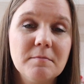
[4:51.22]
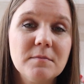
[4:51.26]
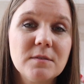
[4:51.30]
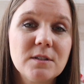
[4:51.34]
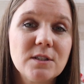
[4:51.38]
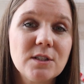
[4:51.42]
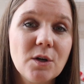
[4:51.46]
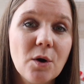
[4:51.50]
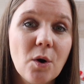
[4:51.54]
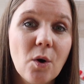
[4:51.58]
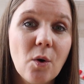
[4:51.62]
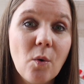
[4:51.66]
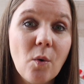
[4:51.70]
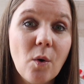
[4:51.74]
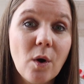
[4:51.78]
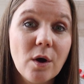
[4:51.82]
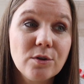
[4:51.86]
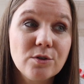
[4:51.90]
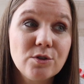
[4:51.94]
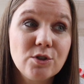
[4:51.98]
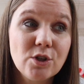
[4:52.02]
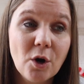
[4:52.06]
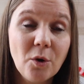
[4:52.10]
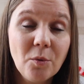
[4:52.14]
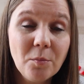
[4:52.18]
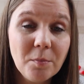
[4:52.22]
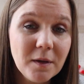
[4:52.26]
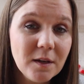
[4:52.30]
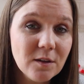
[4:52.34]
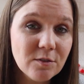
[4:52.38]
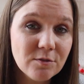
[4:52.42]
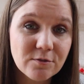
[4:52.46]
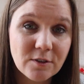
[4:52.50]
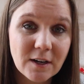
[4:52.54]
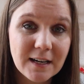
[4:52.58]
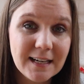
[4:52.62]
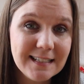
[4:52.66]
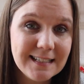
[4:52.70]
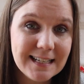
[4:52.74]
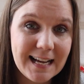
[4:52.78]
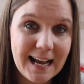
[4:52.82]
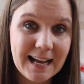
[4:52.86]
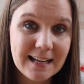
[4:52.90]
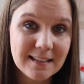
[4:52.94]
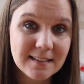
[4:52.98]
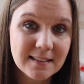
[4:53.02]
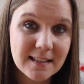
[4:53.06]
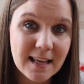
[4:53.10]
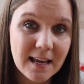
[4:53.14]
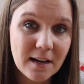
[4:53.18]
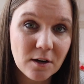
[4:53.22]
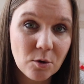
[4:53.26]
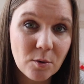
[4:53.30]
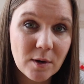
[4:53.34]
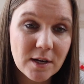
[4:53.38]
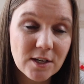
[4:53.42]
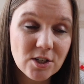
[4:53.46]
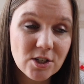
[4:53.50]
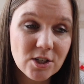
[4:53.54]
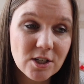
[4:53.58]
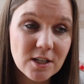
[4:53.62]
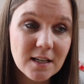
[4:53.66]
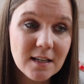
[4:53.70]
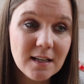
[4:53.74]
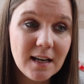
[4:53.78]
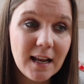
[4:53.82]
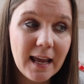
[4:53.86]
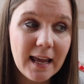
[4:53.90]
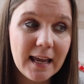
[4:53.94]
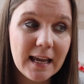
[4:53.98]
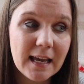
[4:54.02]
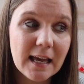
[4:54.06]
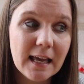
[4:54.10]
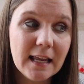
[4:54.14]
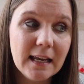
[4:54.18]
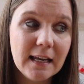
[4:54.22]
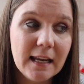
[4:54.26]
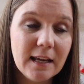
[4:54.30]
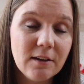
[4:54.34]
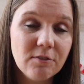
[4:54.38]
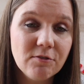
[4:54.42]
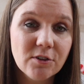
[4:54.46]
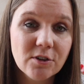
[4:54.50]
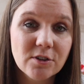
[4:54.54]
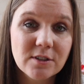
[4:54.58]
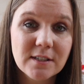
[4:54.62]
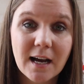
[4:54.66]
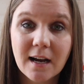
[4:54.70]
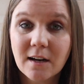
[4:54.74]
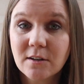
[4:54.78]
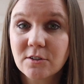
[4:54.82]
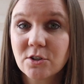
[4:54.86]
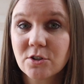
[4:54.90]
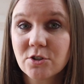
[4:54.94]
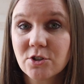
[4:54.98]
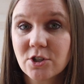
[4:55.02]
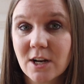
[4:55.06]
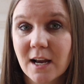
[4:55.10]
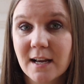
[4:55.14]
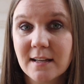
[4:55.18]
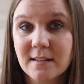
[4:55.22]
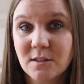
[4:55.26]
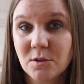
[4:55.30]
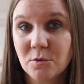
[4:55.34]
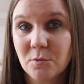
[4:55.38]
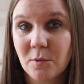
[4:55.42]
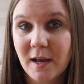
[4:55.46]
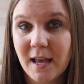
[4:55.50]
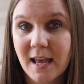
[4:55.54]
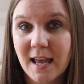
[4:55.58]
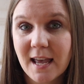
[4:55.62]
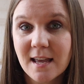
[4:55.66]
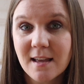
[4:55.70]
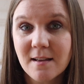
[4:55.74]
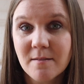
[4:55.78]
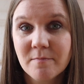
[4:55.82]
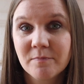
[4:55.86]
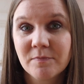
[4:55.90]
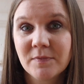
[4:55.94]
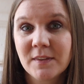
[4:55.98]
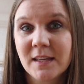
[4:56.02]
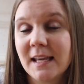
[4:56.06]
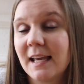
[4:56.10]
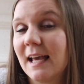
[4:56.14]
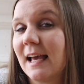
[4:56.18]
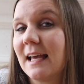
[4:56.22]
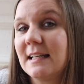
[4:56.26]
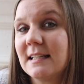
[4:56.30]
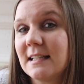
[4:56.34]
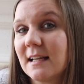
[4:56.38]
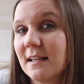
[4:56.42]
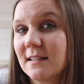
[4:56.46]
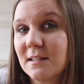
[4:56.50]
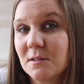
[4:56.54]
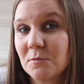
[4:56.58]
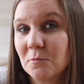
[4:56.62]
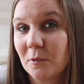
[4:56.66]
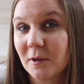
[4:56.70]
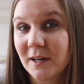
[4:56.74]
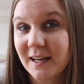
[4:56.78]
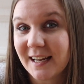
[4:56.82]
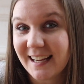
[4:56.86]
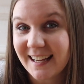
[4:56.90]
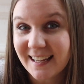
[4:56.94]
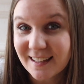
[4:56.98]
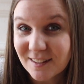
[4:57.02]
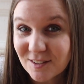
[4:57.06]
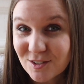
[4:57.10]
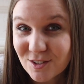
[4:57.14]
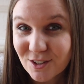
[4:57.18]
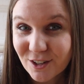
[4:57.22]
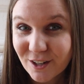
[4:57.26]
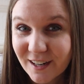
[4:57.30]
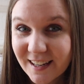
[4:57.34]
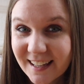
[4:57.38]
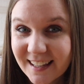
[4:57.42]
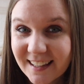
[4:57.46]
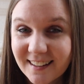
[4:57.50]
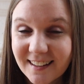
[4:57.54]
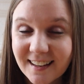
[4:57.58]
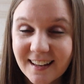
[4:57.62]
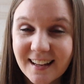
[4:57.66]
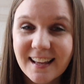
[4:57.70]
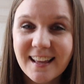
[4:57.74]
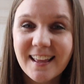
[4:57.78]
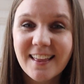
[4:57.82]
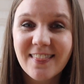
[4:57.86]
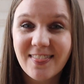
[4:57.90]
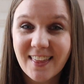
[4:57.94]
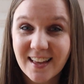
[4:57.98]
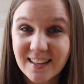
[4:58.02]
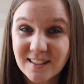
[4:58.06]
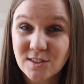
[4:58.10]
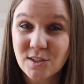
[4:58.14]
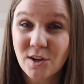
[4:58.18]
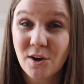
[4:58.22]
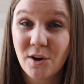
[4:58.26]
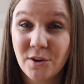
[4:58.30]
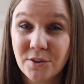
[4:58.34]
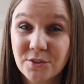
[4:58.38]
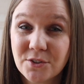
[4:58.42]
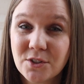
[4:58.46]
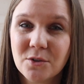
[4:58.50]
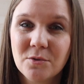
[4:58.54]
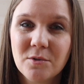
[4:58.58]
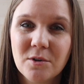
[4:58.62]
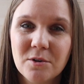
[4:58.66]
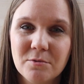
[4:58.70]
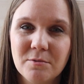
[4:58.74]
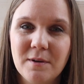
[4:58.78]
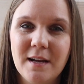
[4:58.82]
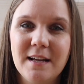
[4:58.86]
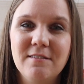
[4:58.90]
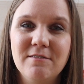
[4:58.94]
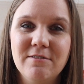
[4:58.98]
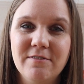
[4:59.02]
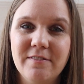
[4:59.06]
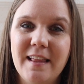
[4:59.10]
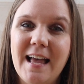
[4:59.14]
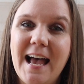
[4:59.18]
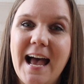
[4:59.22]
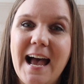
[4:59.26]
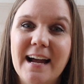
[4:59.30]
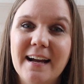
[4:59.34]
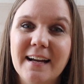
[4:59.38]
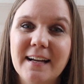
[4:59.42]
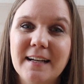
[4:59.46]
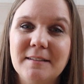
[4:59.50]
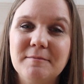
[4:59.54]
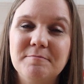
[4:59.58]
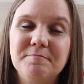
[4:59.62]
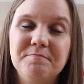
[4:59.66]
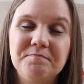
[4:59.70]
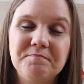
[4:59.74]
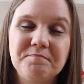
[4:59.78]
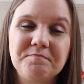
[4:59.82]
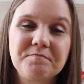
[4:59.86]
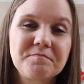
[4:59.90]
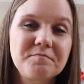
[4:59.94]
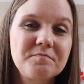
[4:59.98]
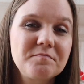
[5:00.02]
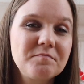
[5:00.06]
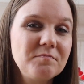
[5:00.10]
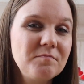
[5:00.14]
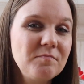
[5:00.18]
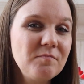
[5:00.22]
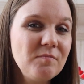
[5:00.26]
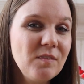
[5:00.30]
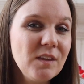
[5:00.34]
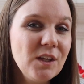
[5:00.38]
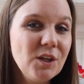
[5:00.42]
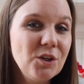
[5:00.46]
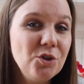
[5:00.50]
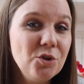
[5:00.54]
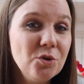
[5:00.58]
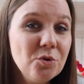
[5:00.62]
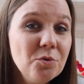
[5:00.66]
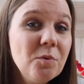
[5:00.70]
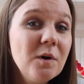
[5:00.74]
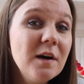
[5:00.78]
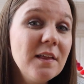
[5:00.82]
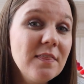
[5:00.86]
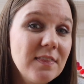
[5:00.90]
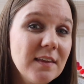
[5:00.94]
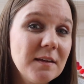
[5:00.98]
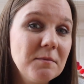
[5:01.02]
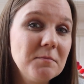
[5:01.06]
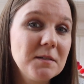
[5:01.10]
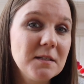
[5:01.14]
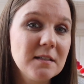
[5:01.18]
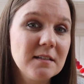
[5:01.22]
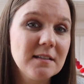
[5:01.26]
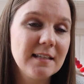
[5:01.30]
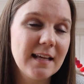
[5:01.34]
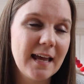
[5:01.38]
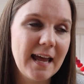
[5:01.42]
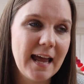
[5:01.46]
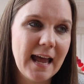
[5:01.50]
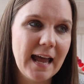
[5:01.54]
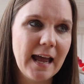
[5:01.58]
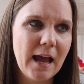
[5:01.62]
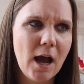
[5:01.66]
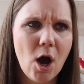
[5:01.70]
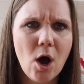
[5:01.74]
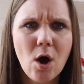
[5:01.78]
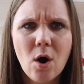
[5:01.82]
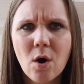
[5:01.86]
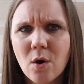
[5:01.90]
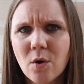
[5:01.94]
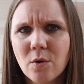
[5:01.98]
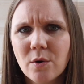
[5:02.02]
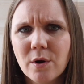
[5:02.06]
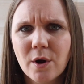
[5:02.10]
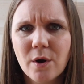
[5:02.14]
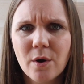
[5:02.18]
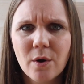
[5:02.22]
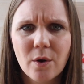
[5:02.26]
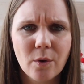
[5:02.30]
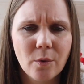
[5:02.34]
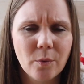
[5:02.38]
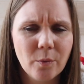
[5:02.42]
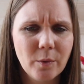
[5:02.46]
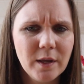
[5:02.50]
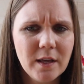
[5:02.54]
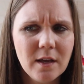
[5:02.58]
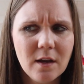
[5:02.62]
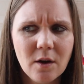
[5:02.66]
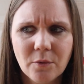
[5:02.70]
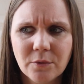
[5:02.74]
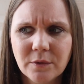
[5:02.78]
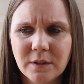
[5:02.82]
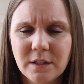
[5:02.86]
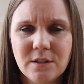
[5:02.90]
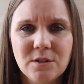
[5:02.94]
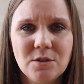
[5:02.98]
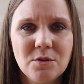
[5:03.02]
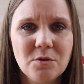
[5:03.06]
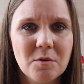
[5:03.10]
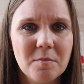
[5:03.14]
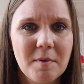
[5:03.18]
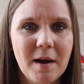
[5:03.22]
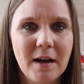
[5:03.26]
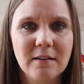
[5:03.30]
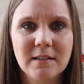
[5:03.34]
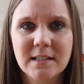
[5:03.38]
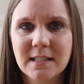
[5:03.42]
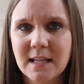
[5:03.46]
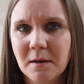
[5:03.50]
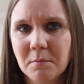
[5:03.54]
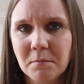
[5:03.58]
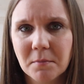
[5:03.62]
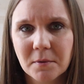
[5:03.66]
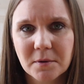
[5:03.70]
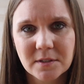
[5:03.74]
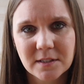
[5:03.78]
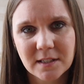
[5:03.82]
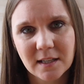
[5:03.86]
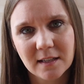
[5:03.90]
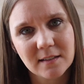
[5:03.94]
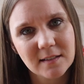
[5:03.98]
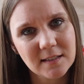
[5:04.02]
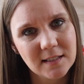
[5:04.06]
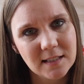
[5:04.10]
So don't be afraid to ask that question, and if your doctor shies away and doesn't want to answer it, that's also a red flag. you want them to say, oh no, we only do about 10%